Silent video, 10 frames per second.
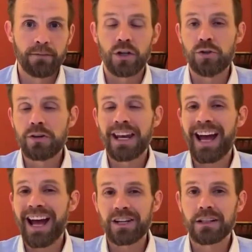You can
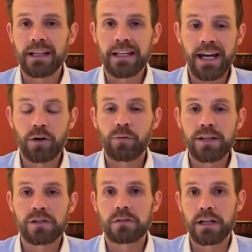actually get a
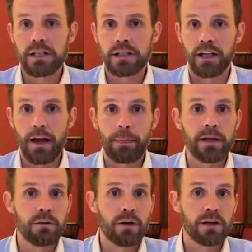registration at
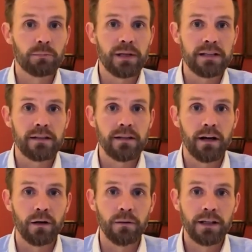the
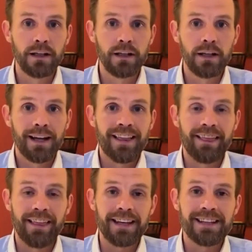USPTO
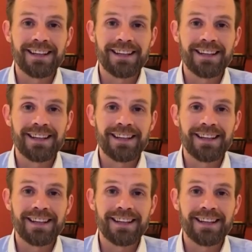that